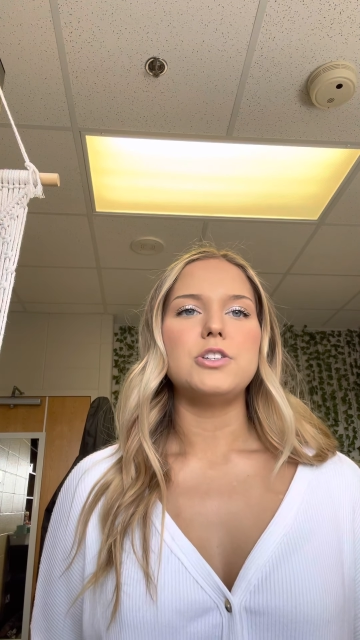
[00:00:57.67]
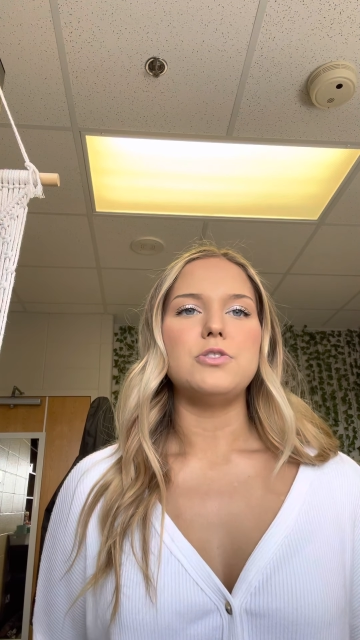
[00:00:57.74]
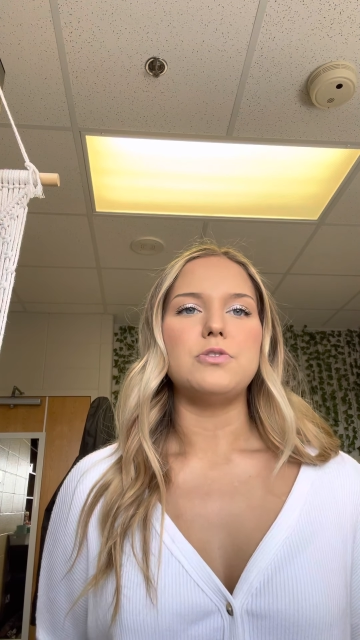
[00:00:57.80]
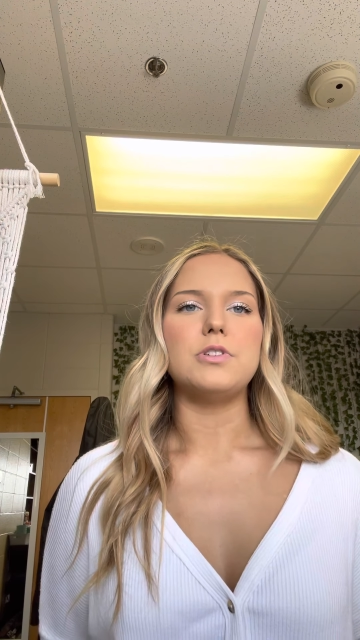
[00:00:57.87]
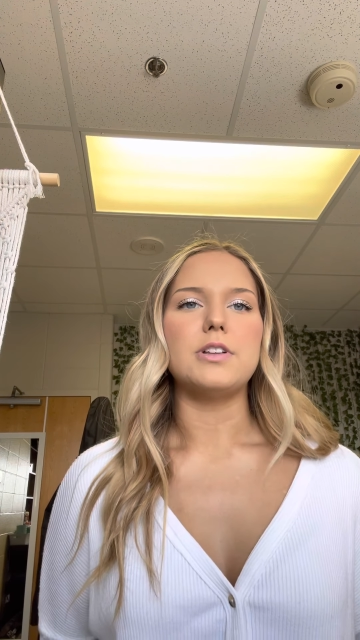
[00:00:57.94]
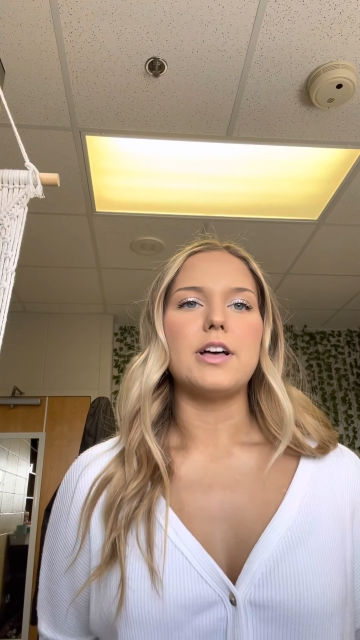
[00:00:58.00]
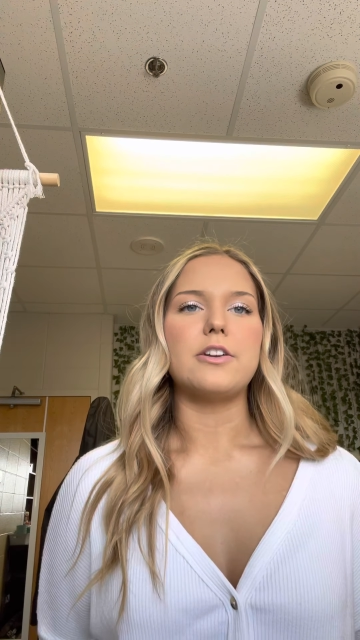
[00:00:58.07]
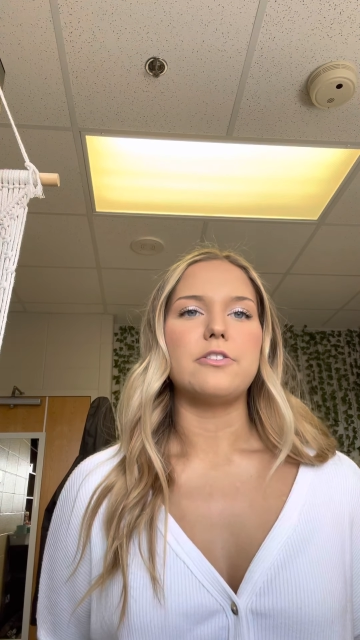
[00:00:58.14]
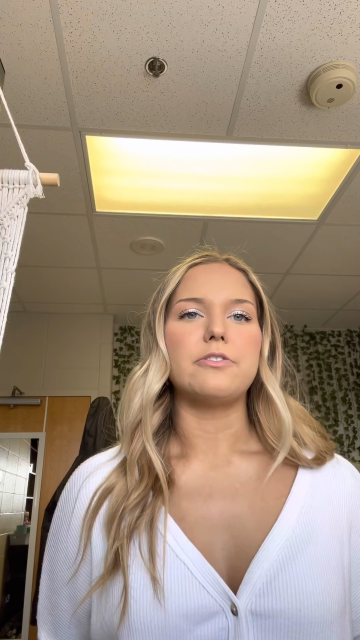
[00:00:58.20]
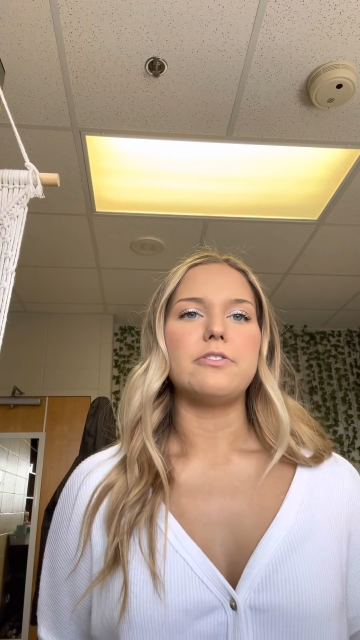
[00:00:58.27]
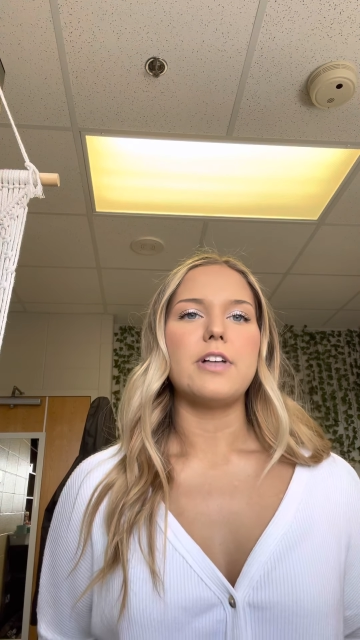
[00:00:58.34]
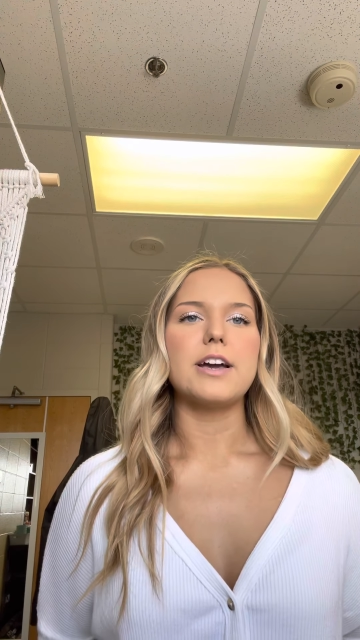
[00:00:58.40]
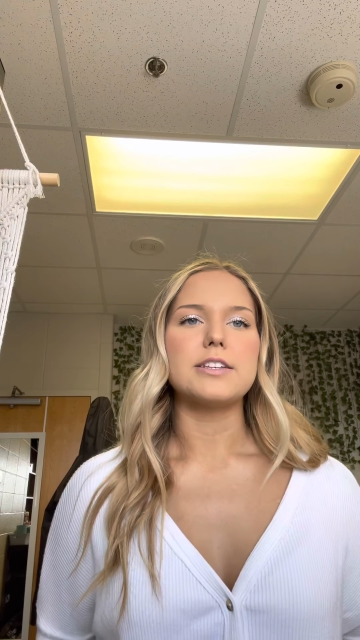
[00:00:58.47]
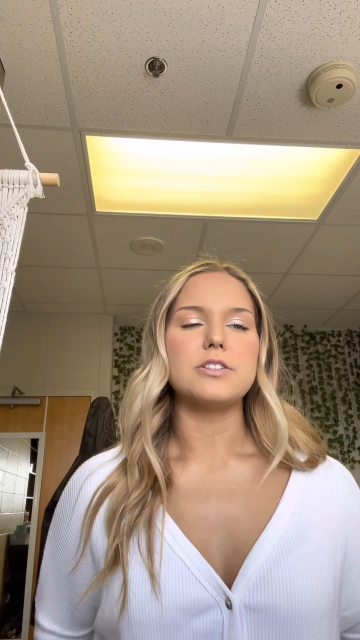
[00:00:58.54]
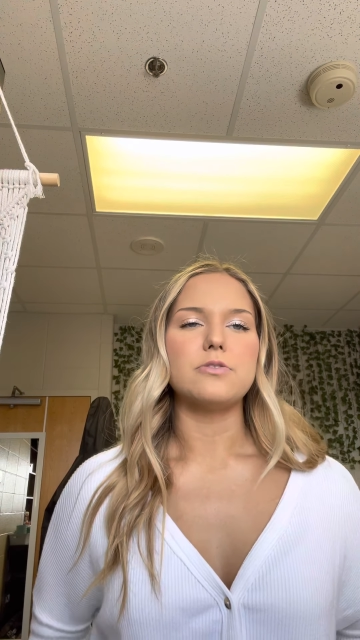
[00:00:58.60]
unilateral
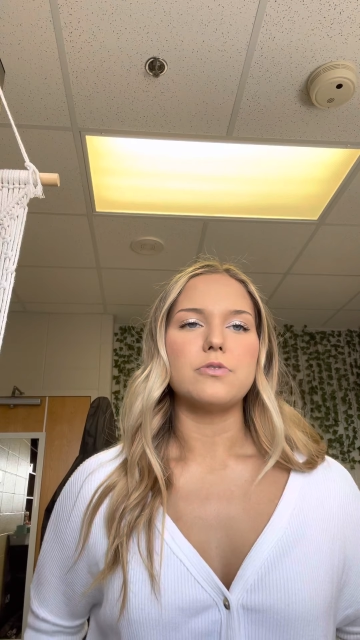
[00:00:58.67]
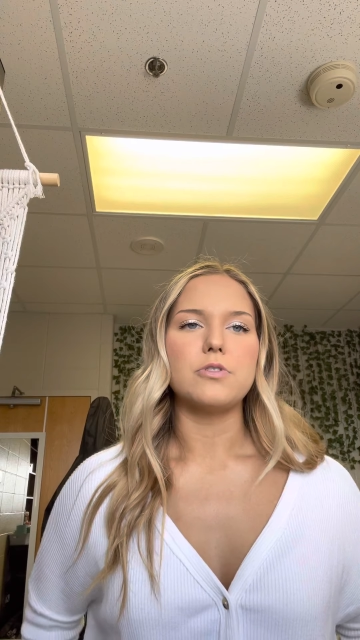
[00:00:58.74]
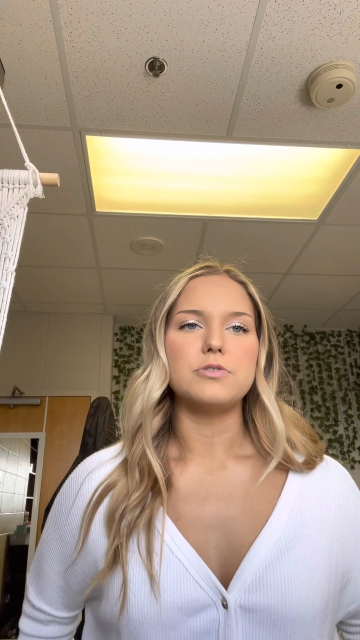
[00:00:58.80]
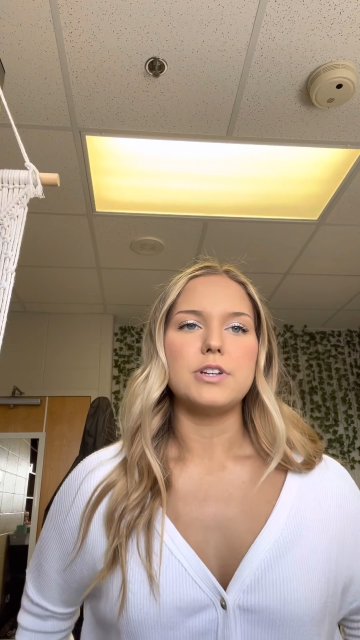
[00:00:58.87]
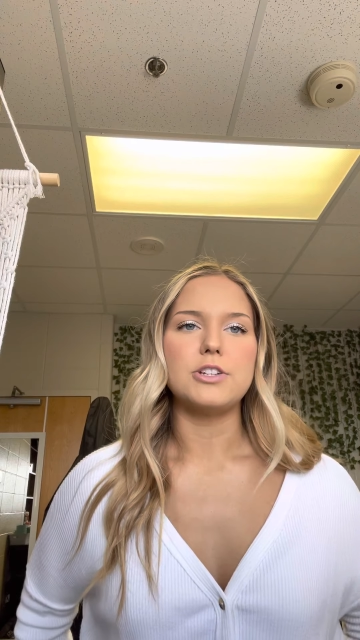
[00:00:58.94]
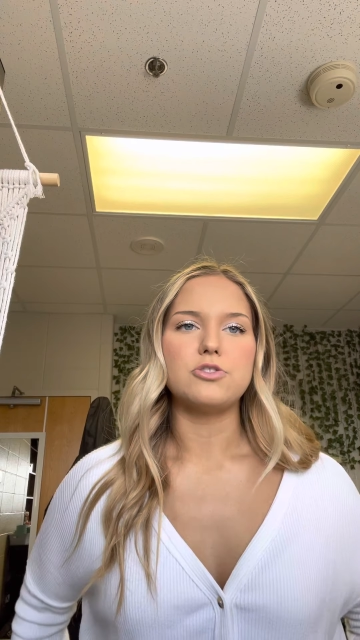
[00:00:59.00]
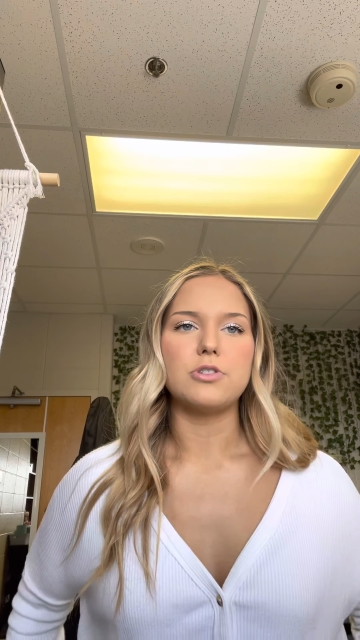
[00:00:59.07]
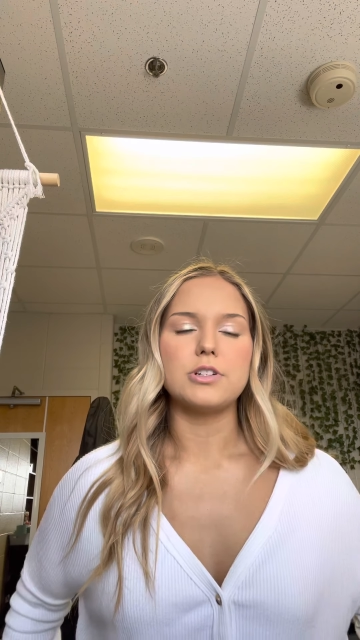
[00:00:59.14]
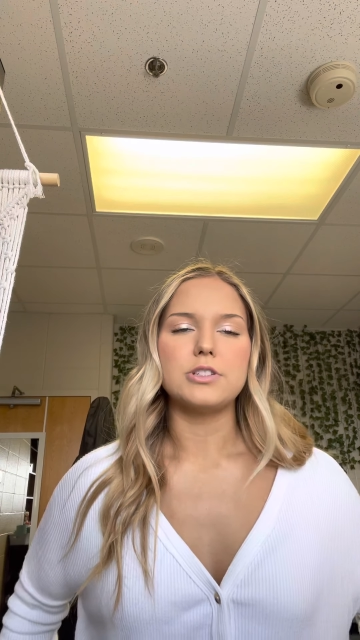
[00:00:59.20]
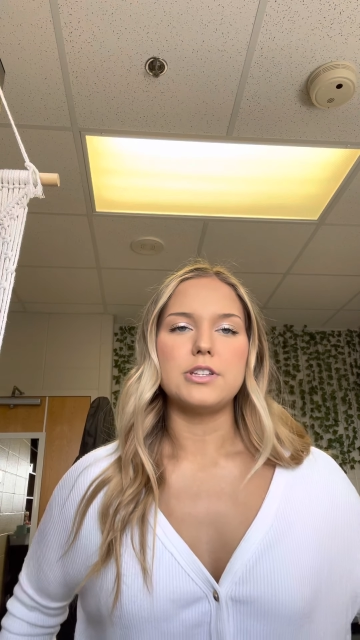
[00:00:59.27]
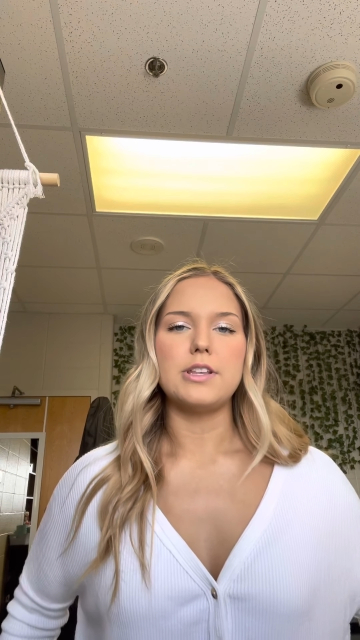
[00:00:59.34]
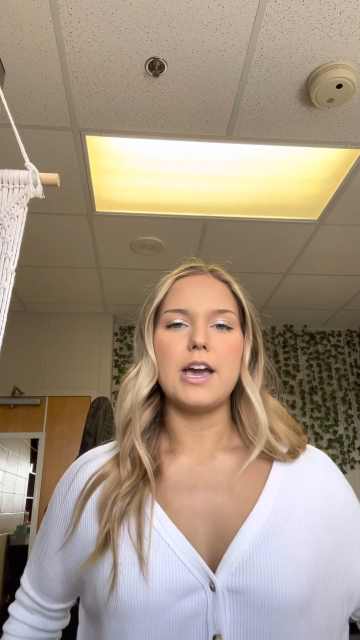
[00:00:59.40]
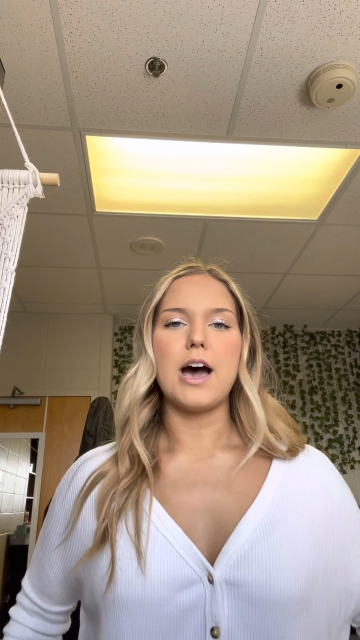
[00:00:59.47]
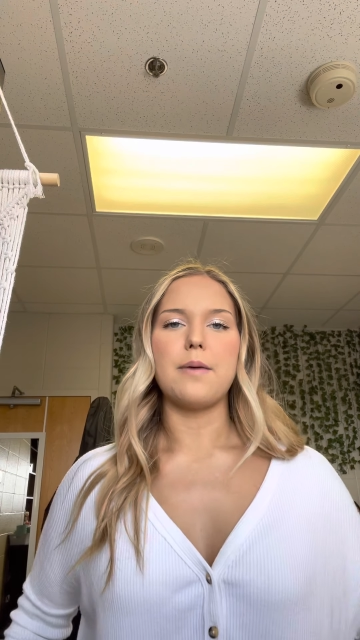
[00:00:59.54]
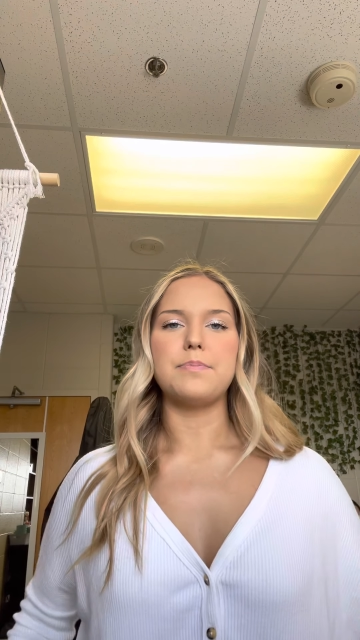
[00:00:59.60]
flex, and rotate trunk to
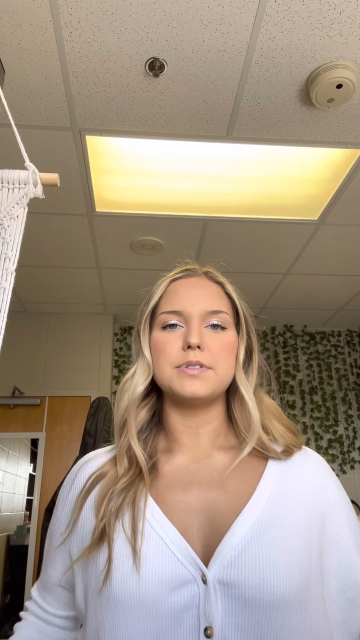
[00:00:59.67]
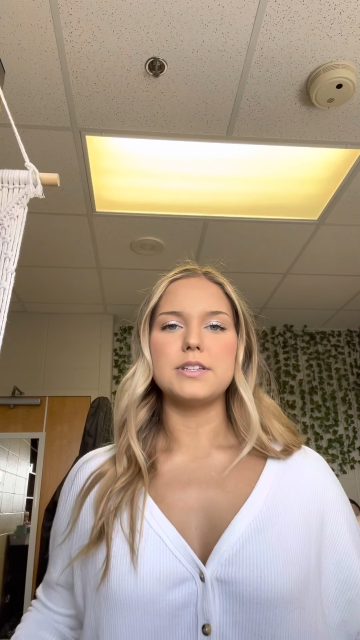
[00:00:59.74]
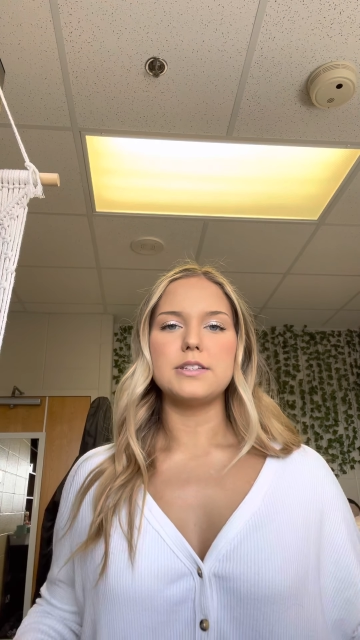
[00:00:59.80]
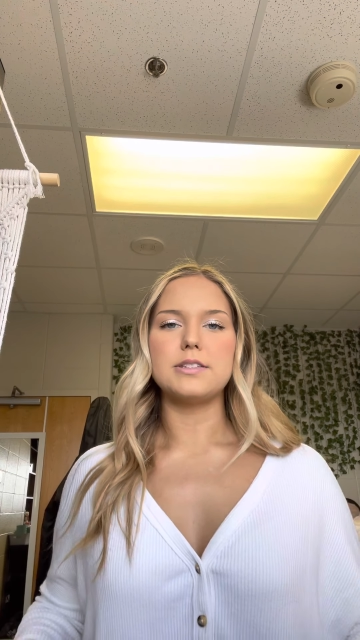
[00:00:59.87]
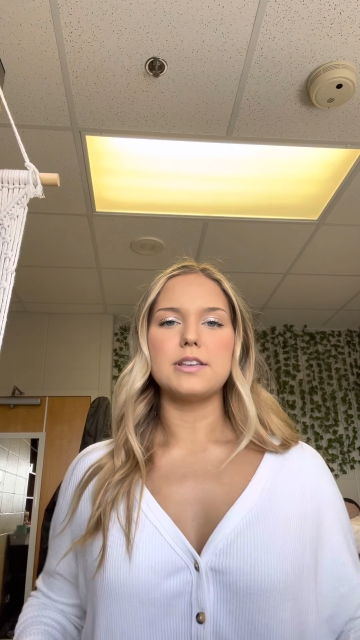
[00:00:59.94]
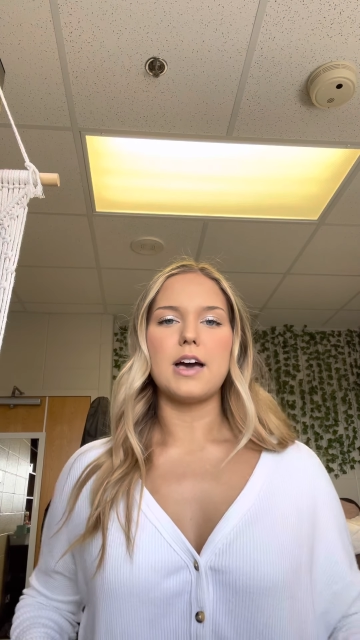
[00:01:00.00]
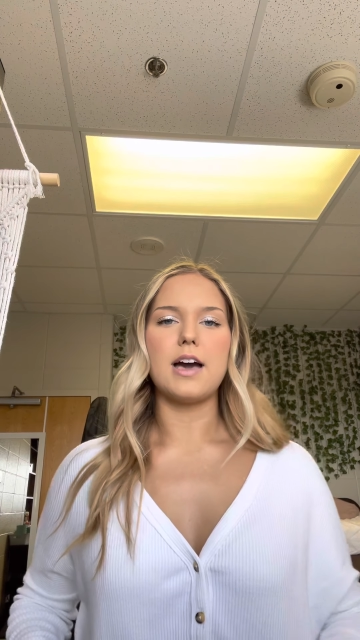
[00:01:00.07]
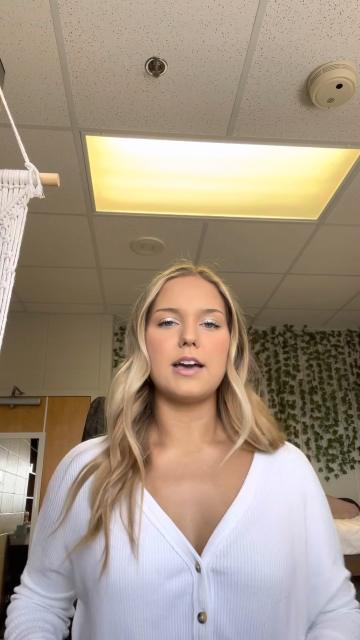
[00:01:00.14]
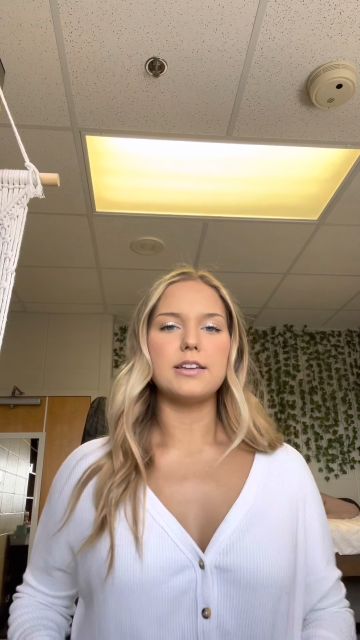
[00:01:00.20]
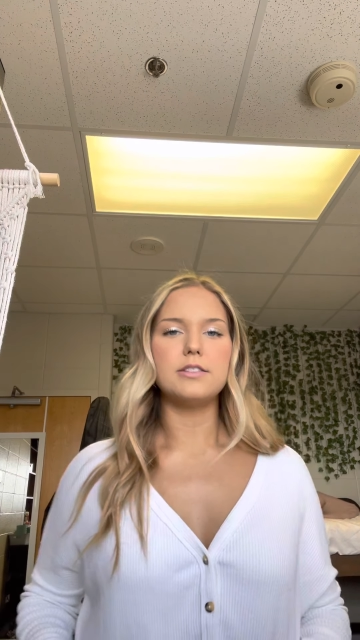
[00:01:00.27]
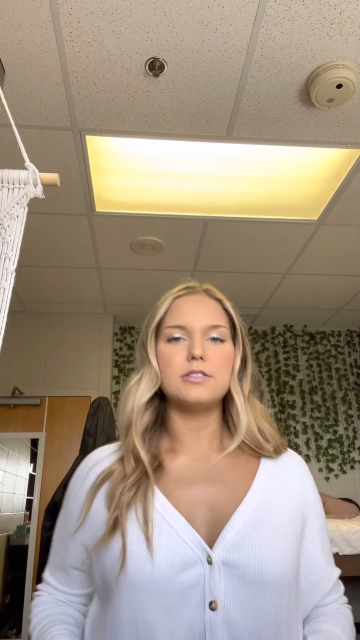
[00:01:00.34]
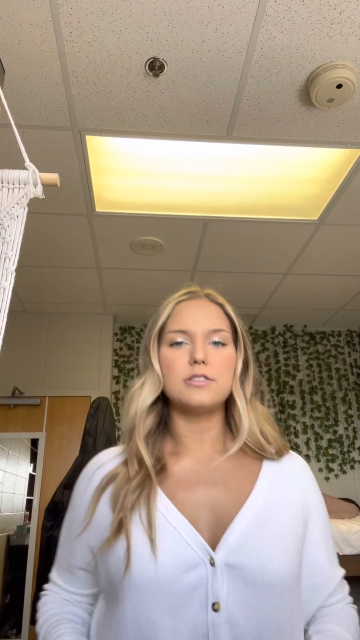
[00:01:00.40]
the opposite side.